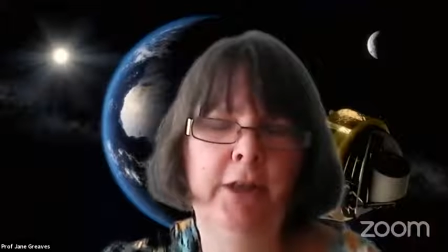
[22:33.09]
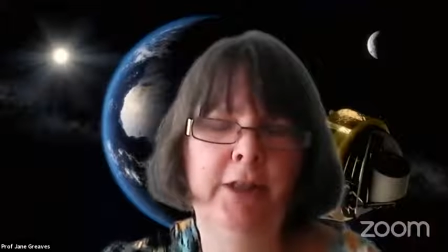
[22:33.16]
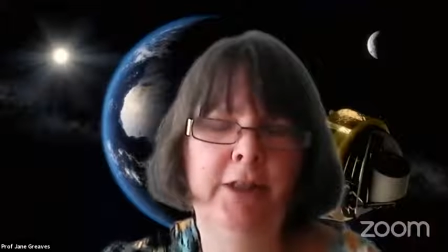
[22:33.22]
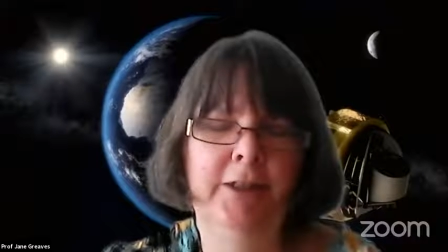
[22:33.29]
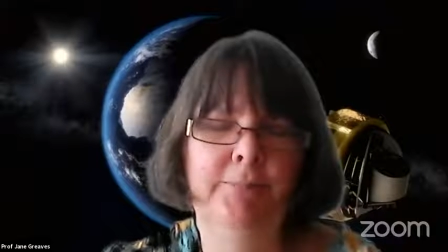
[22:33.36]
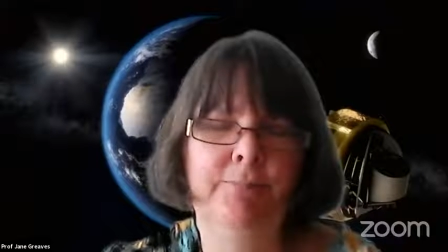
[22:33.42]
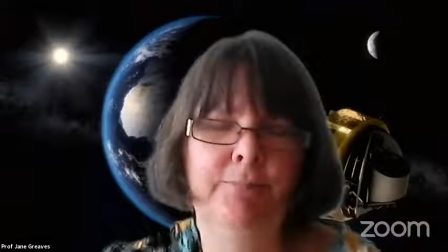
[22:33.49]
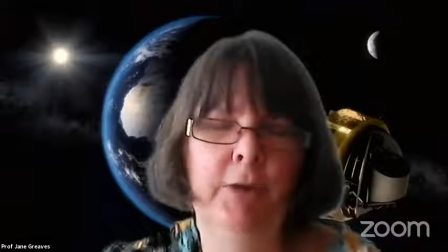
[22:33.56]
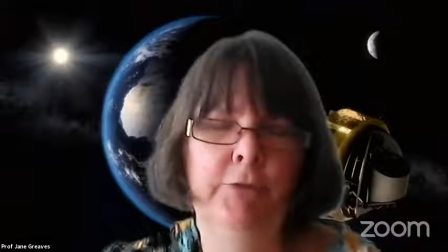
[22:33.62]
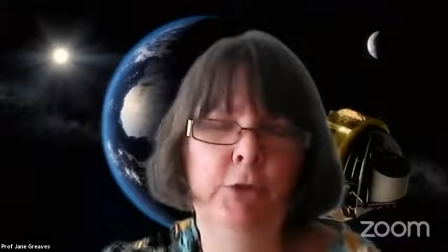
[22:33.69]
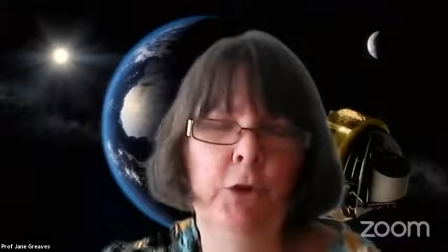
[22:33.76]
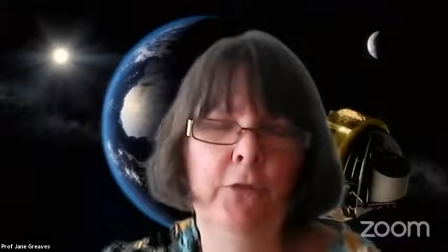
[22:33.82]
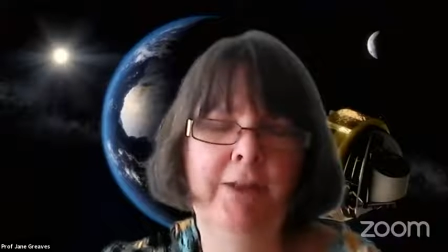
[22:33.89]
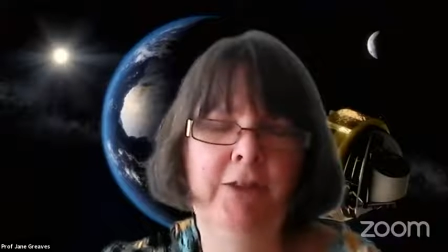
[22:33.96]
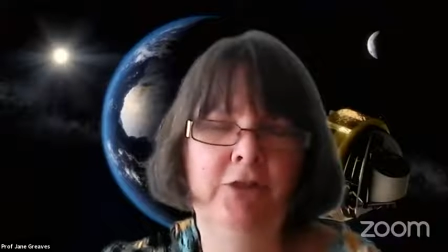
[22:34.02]
I've
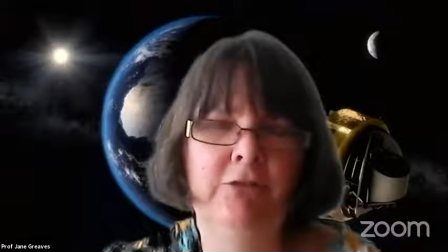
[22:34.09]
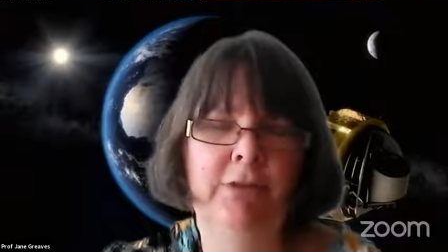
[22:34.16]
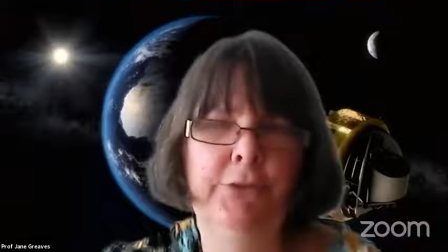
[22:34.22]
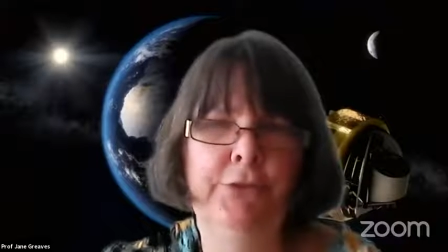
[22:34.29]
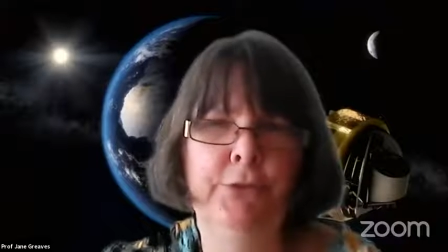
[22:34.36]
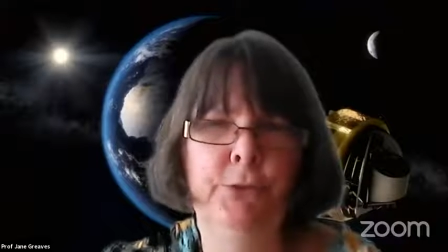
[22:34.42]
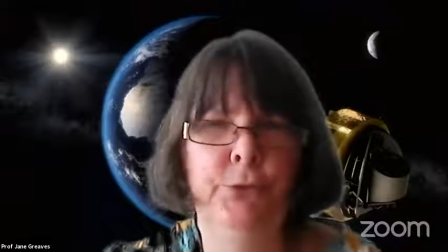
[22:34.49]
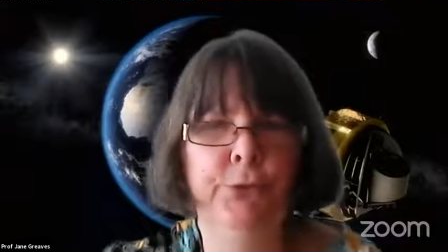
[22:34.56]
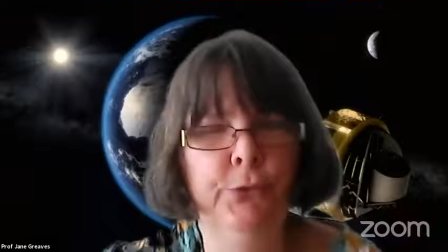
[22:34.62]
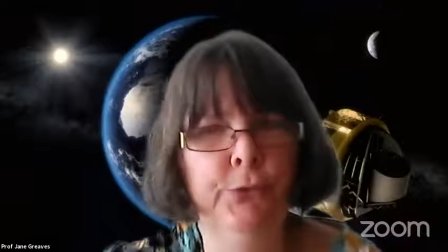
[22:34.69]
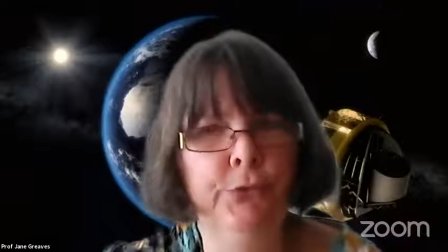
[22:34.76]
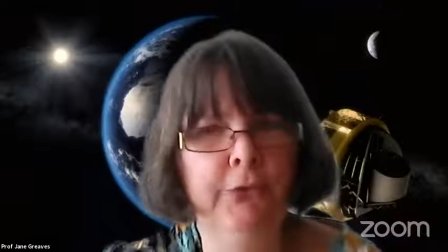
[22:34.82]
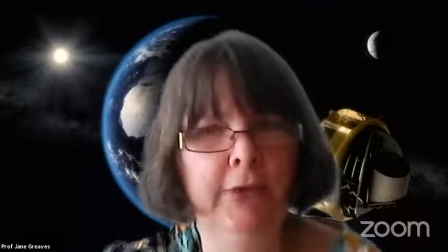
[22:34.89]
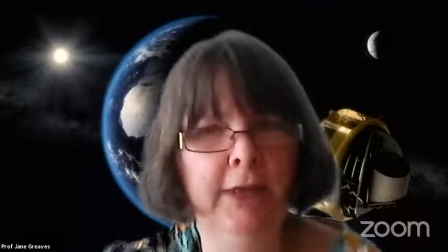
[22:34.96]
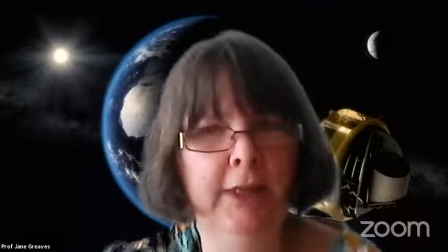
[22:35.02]
got their degrees in all
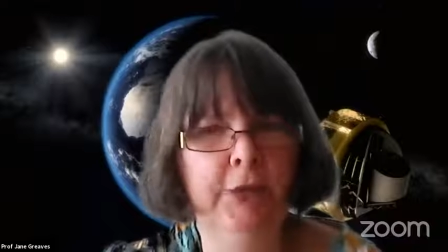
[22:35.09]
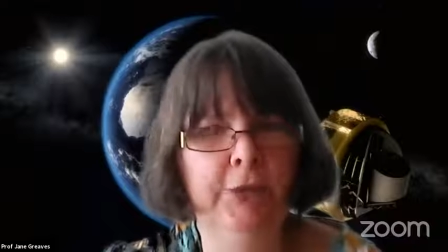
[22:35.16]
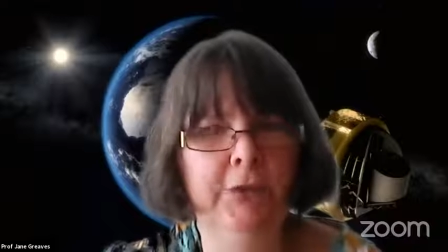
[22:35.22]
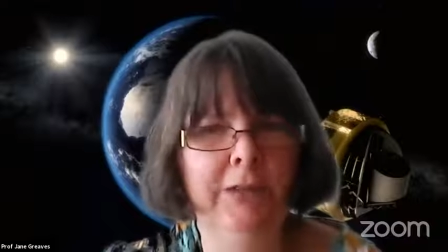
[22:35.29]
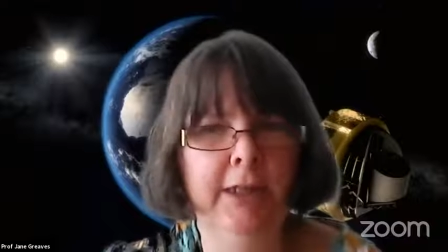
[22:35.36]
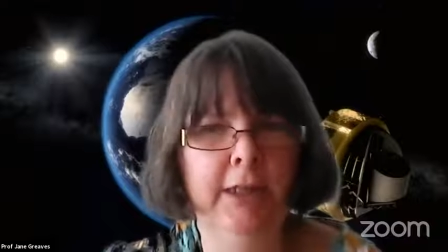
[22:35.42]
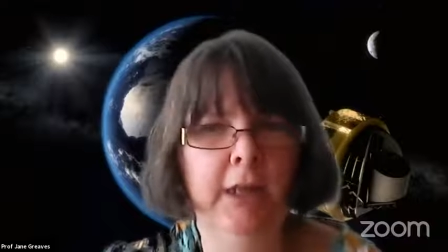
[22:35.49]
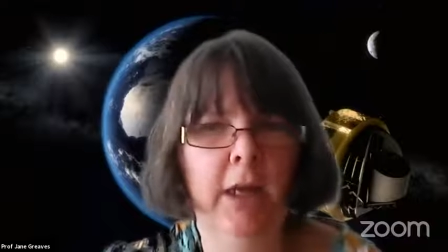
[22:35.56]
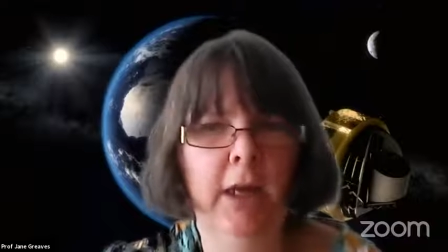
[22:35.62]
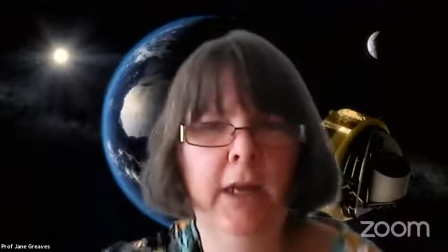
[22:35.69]
sorts of things like